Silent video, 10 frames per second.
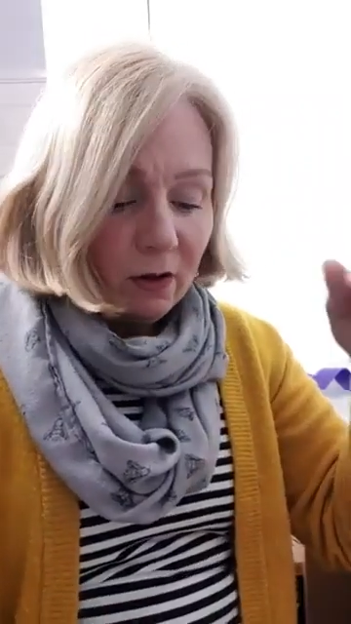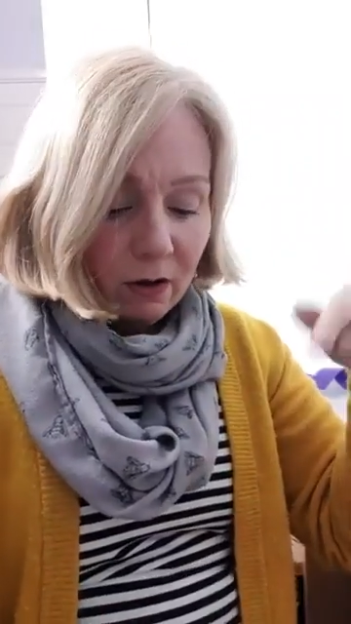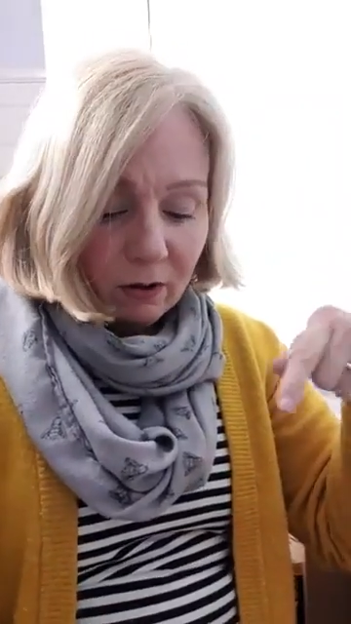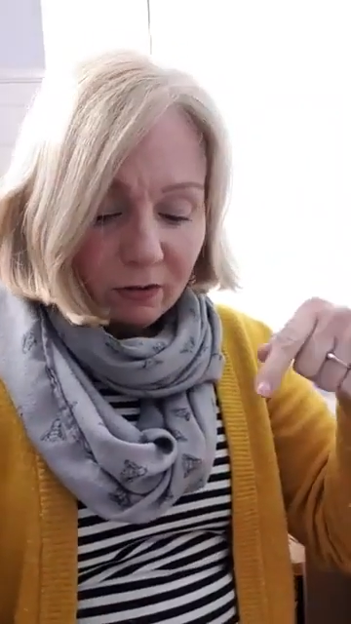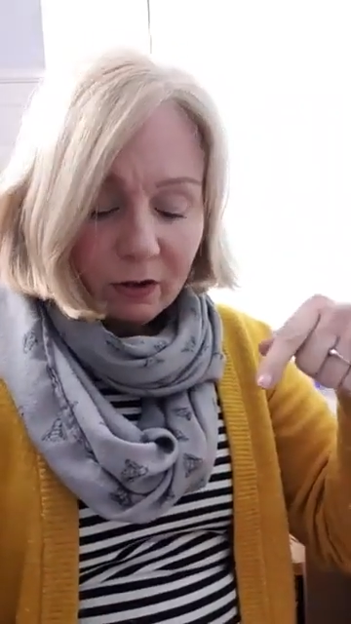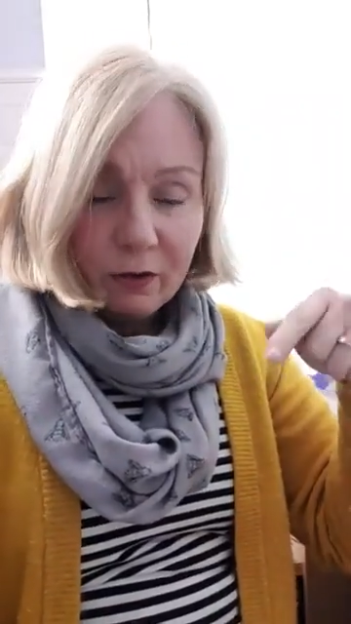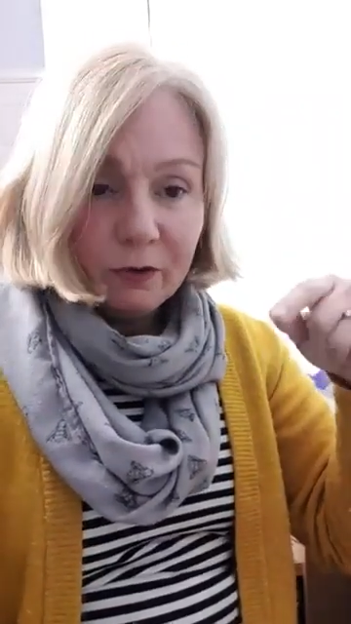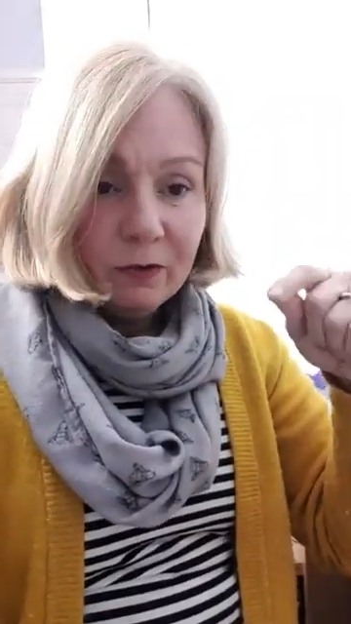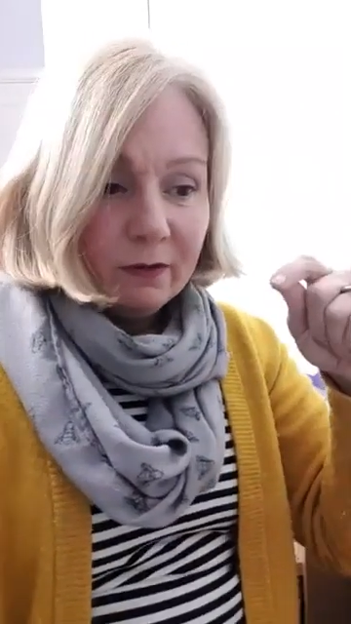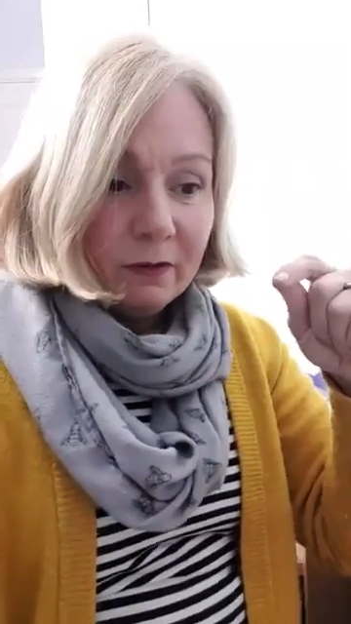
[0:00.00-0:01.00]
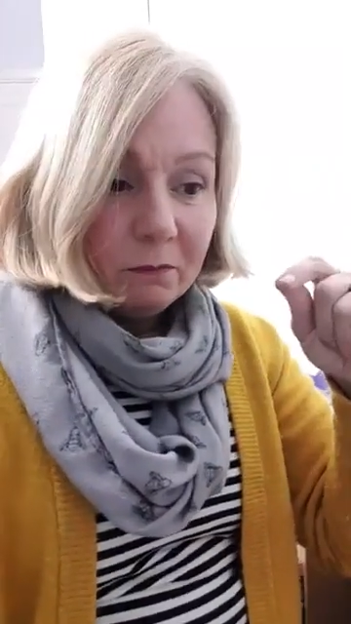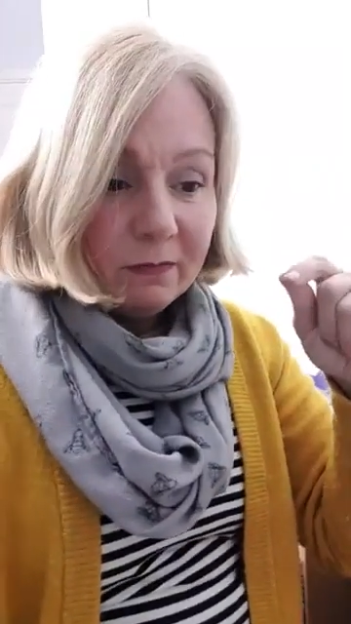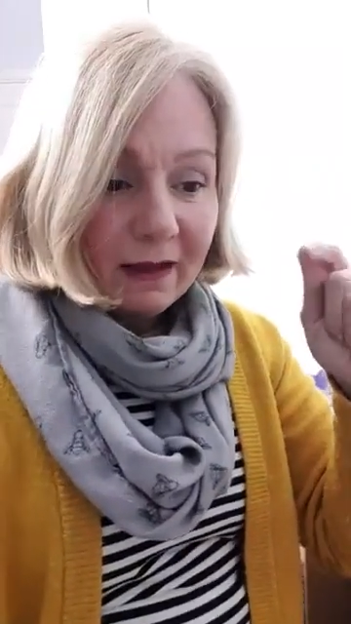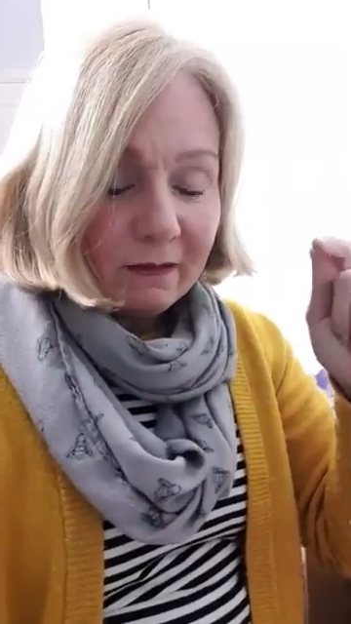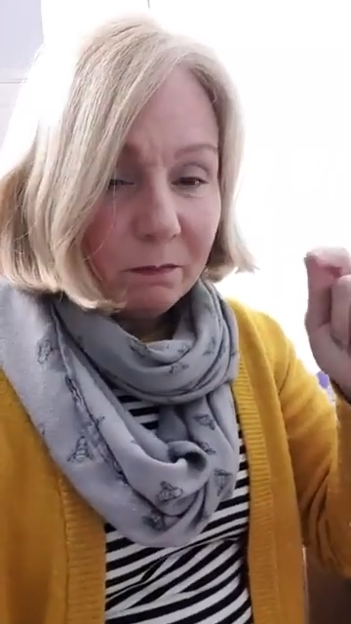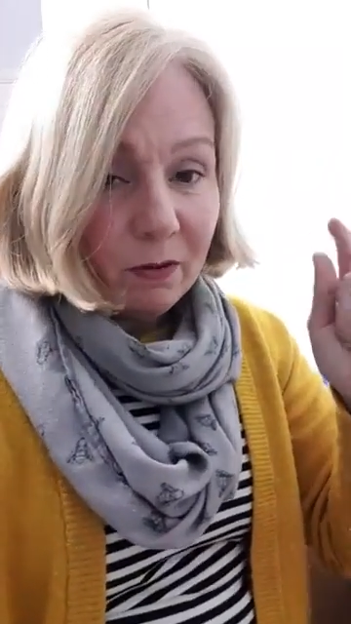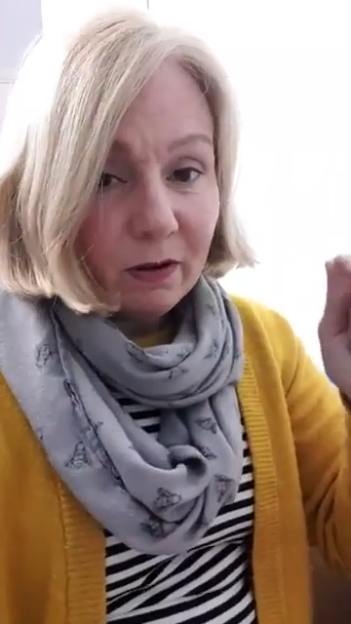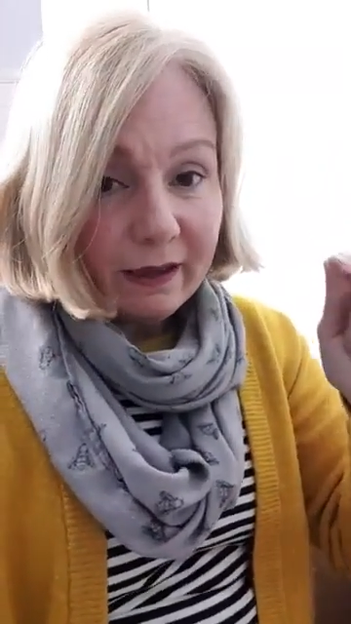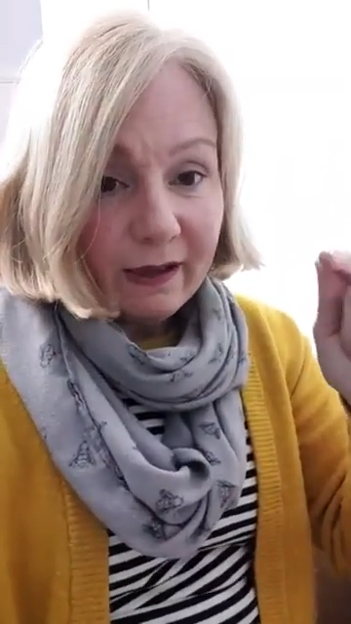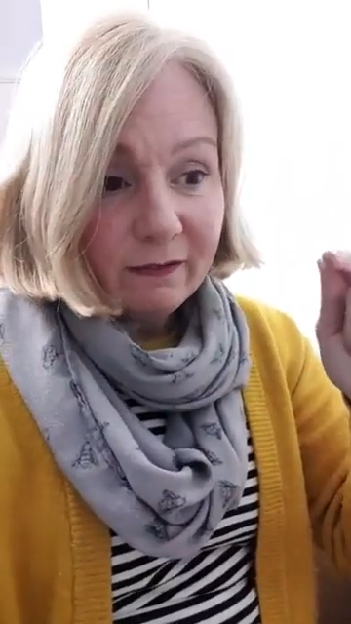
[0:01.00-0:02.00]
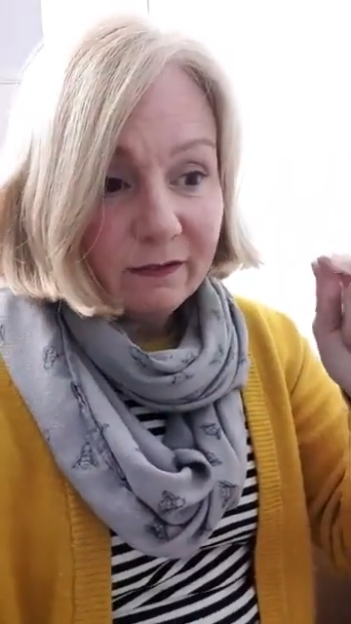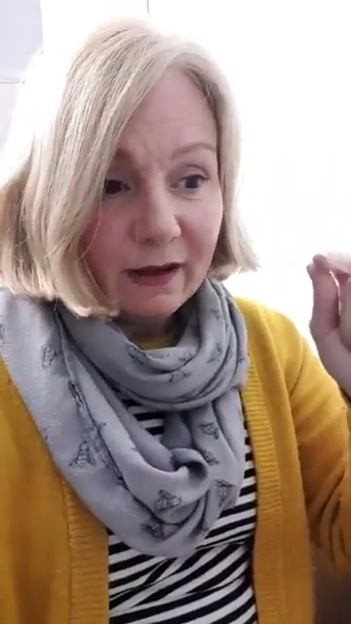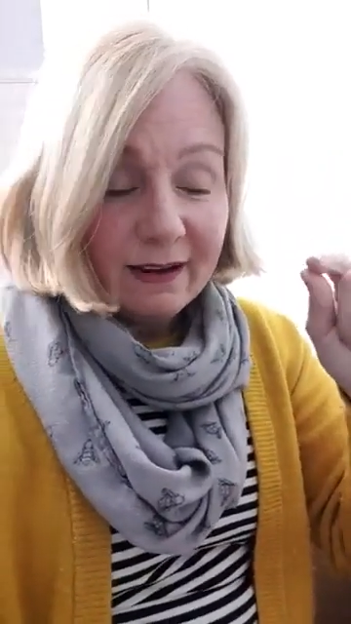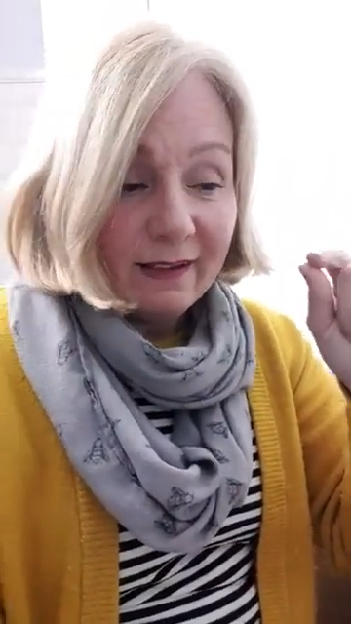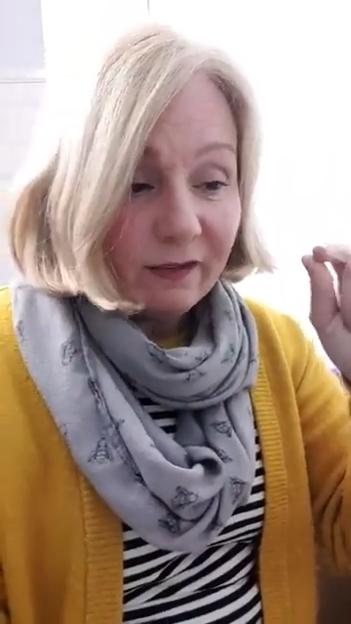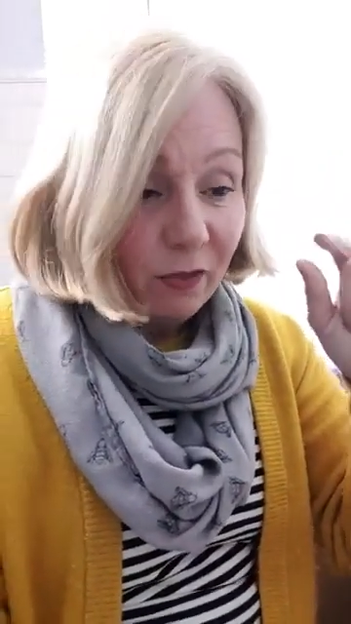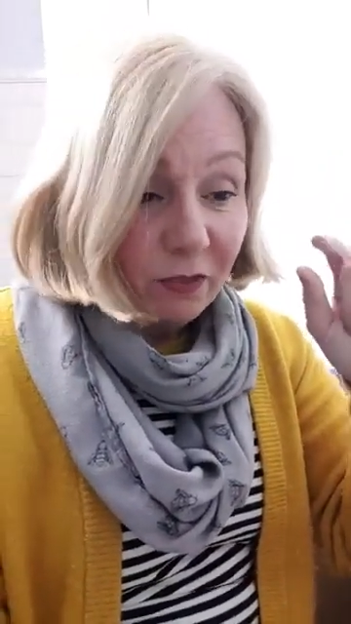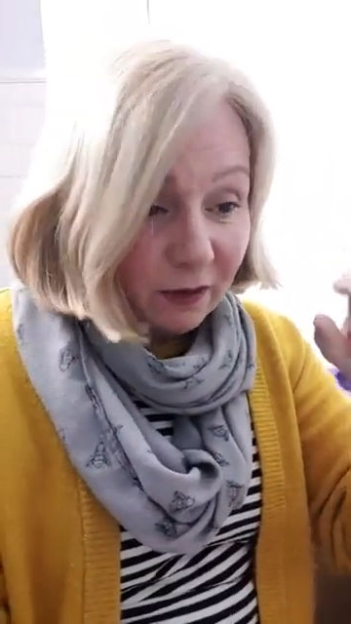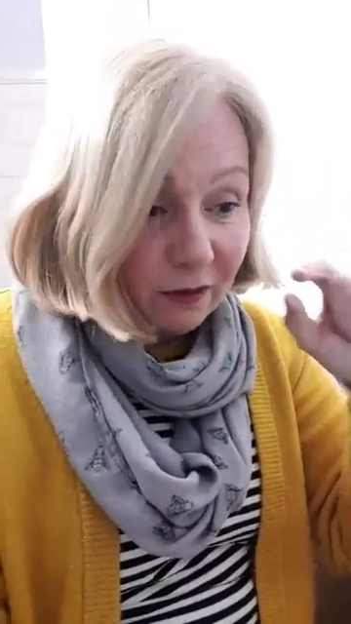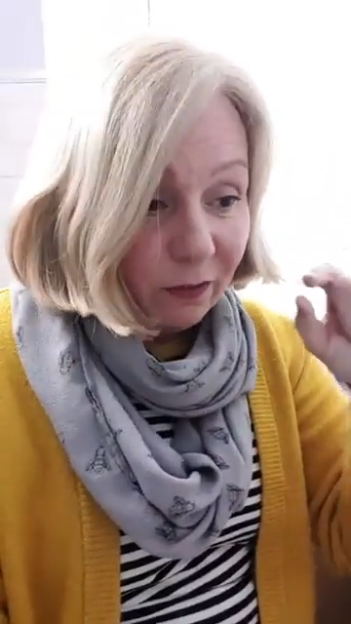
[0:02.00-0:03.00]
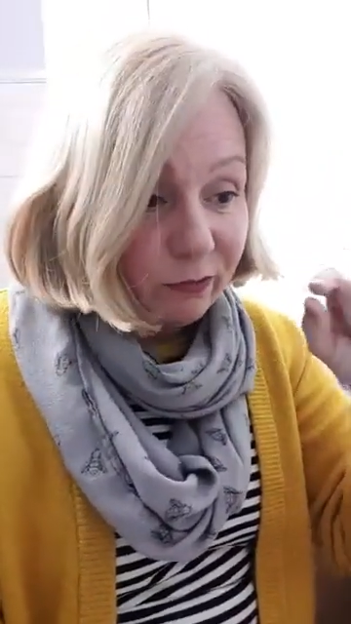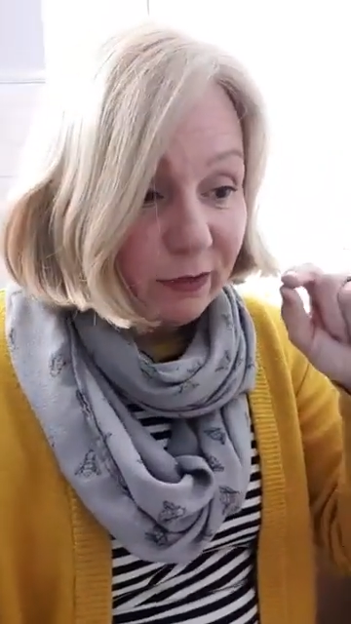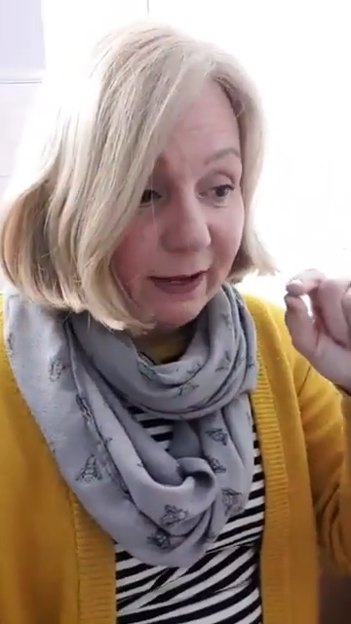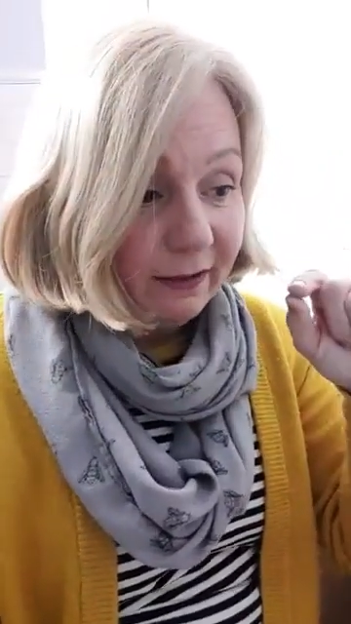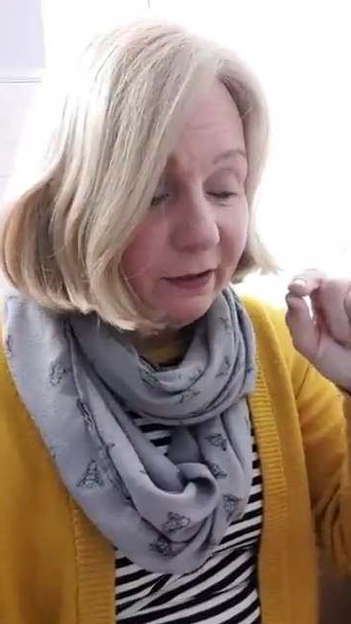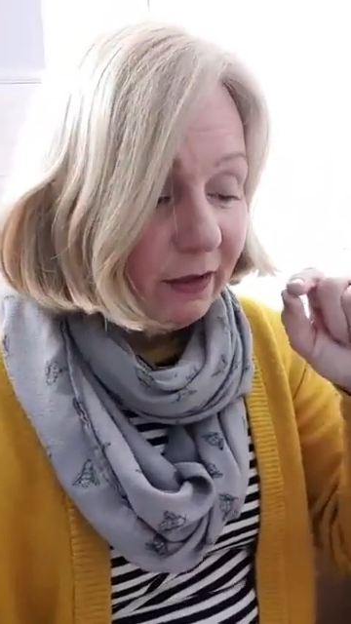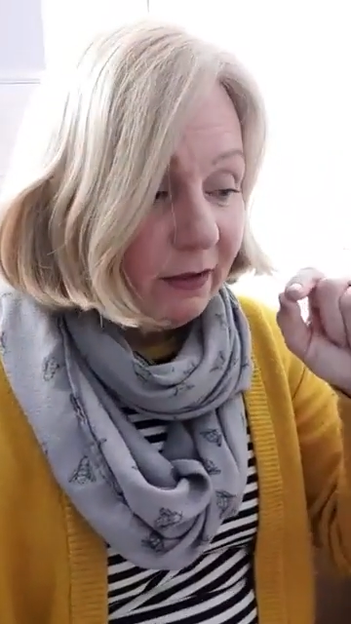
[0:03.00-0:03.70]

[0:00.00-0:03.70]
although that's a polyester and it's a thinner thread,